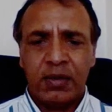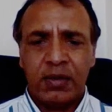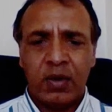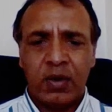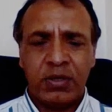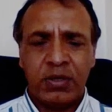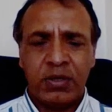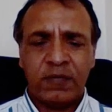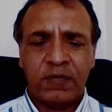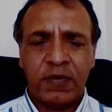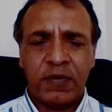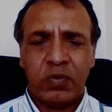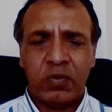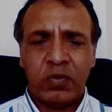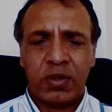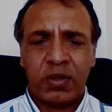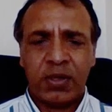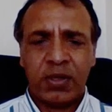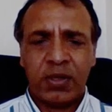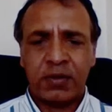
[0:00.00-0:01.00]
The only
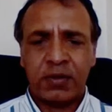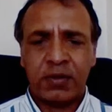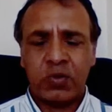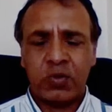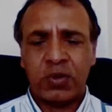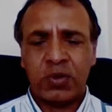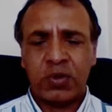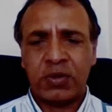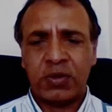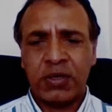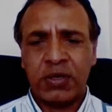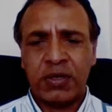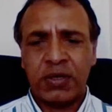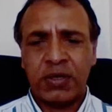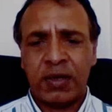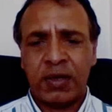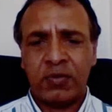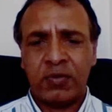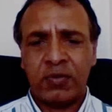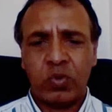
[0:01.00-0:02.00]
difference was that the
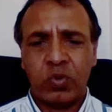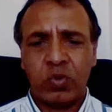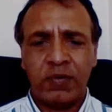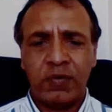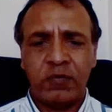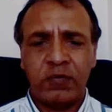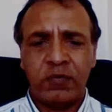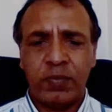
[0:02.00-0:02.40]
2009 swine